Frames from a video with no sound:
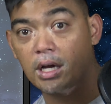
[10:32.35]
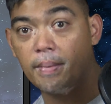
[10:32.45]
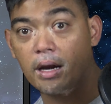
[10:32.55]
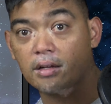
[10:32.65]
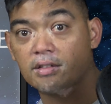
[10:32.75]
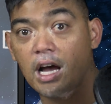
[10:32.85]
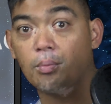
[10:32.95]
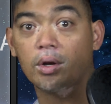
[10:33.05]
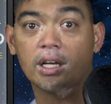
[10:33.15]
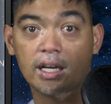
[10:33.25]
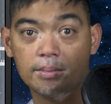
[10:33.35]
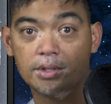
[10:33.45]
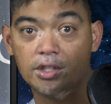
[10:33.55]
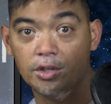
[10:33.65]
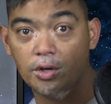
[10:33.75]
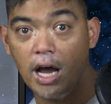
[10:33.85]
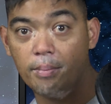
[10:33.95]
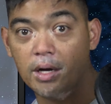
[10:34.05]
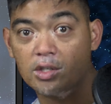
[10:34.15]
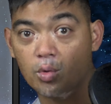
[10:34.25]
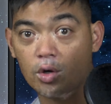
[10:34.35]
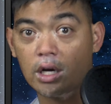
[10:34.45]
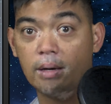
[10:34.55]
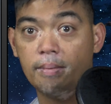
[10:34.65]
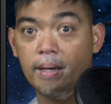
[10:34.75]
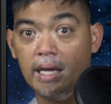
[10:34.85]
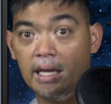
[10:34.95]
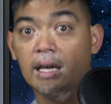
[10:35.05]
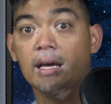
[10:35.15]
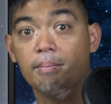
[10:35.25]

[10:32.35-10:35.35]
come out on top when it comes to how much we're going to be